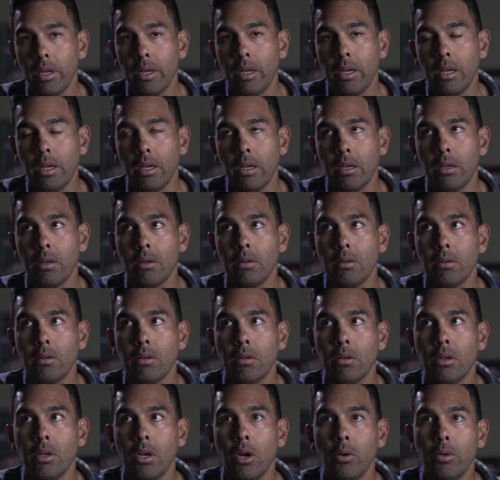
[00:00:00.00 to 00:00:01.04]
Eh,
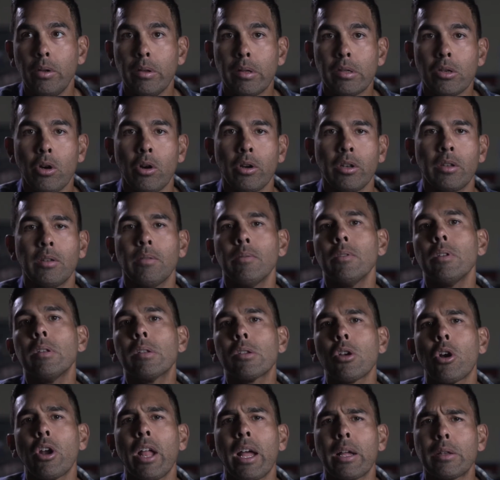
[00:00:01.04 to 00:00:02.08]
you know, you start you
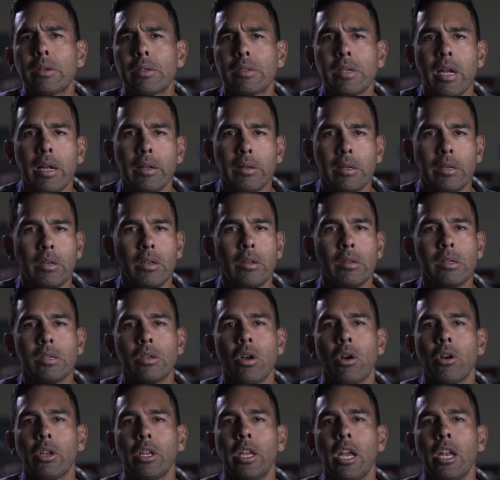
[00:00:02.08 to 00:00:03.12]
start exercising, you
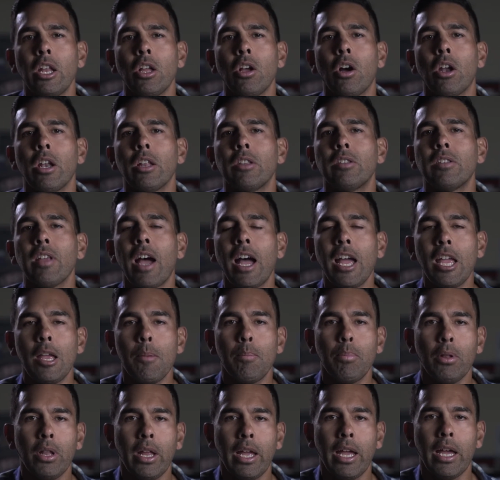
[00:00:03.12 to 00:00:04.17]
start getting on a
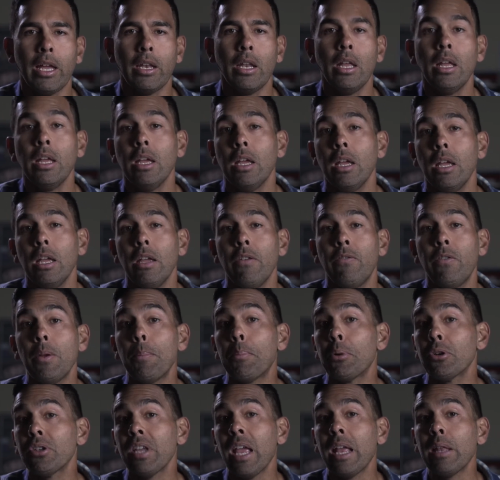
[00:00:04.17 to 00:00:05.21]
diet plan. If
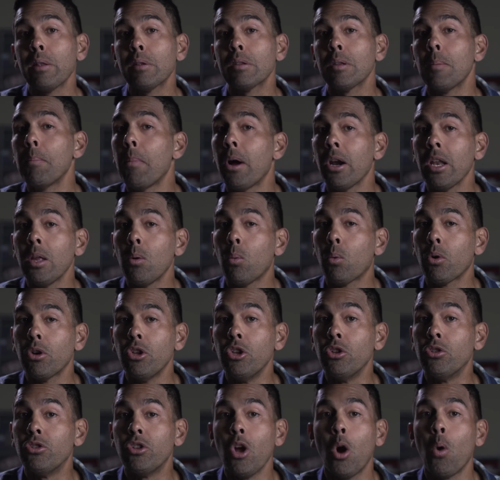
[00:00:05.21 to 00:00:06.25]
it pertains to money where
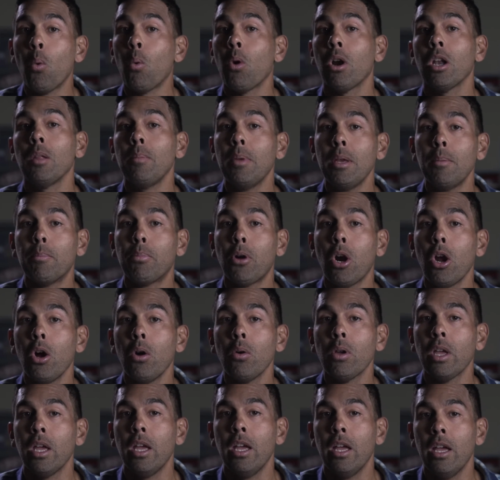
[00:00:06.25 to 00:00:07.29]
you don't want to be
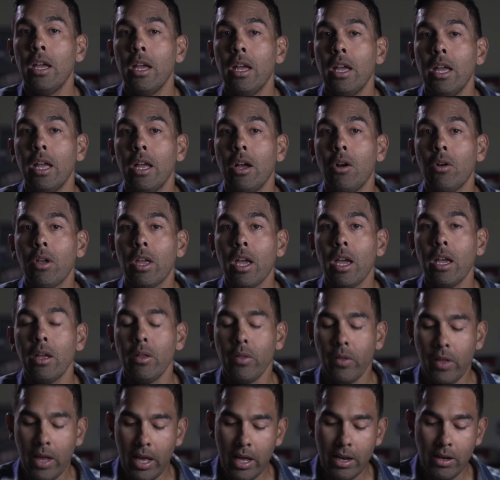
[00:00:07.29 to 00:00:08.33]
broke, okay,
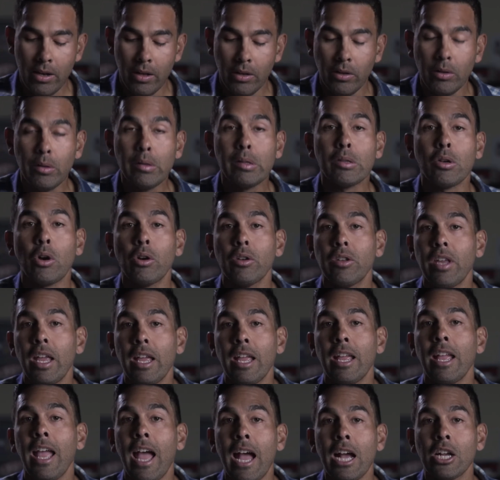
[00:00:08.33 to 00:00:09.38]
then you start
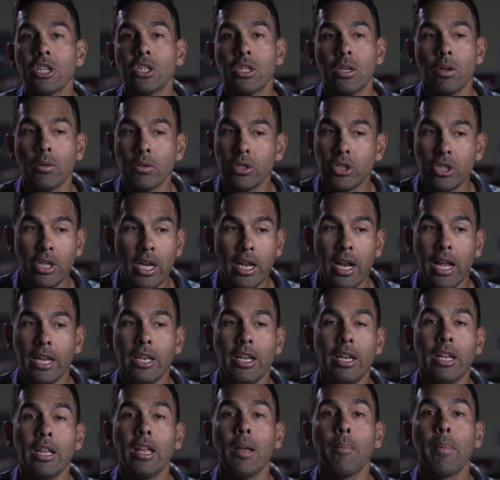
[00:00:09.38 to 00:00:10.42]
taking action. Oh shit, I
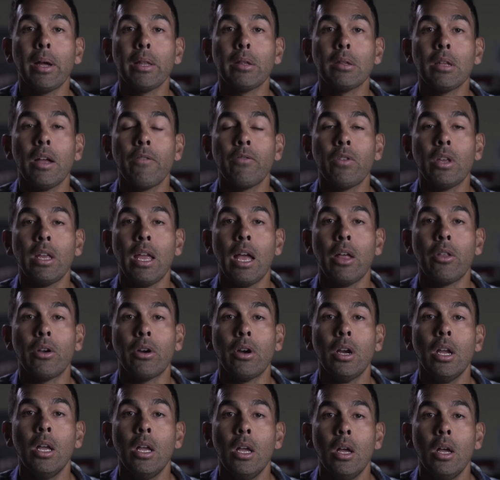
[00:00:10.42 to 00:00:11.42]
need to get my stuff together.